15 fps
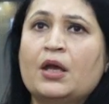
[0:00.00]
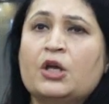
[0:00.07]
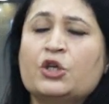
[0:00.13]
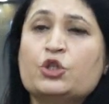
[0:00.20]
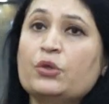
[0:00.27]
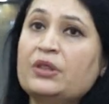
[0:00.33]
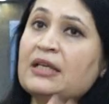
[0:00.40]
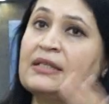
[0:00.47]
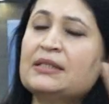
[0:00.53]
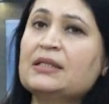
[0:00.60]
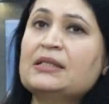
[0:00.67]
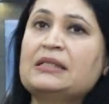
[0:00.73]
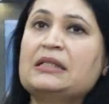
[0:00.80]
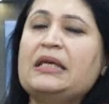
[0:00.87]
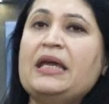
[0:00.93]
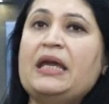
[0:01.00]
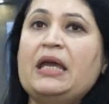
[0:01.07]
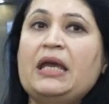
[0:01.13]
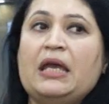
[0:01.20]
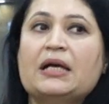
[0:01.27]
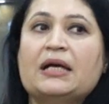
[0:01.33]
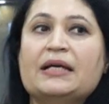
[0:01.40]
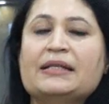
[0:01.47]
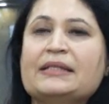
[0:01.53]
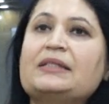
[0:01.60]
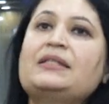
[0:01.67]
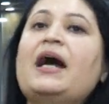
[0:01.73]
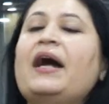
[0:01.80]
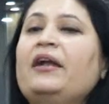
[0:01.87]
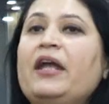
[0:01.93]
So this is the
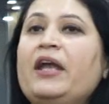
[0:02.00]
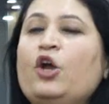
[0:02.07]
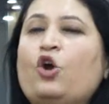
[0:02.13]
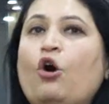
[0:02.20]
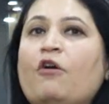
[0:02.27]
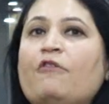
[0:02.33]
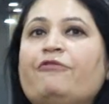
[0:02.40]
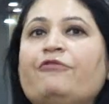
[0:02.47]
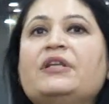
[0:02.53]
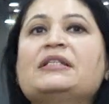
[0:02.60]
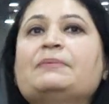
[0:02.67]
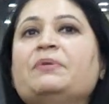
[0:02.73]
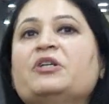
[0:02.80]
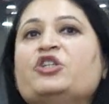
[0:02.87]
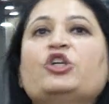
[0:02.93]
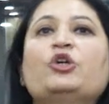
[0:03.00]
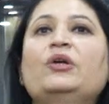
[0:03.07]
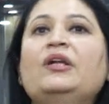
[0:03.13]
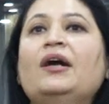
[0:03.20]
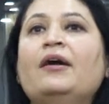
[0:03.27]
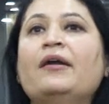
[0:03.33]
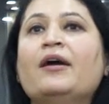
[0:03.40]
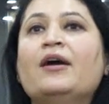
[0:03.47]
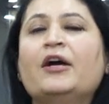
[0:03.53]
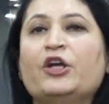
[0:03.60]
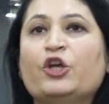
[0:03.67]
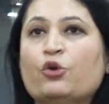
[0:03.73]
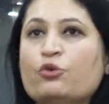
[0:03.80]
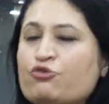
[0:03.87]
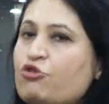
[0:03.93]
standing of this particular,
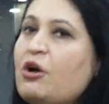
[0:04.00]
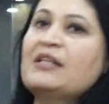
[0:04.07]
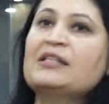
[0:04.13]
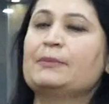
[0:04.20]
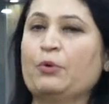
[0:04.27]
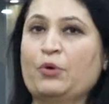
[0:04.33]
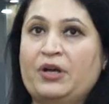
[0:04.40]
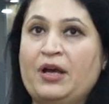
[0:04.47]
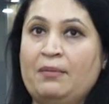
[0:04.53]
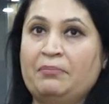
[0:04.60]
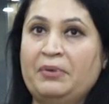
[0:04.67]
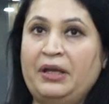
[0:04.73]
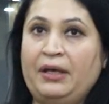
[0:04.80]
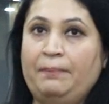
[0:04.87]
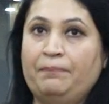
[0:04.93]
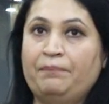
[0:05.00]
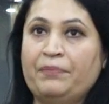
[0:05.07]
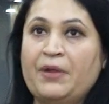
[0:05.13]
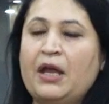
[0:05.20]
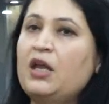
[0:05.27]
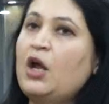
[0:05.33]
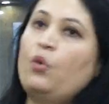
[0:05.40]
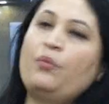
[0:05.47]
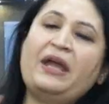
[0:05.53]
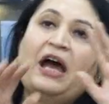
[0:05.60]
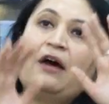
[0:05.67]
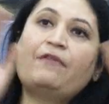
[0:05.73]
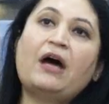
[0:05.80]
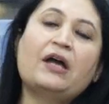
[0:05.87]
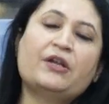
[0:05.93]
transport company. Now we have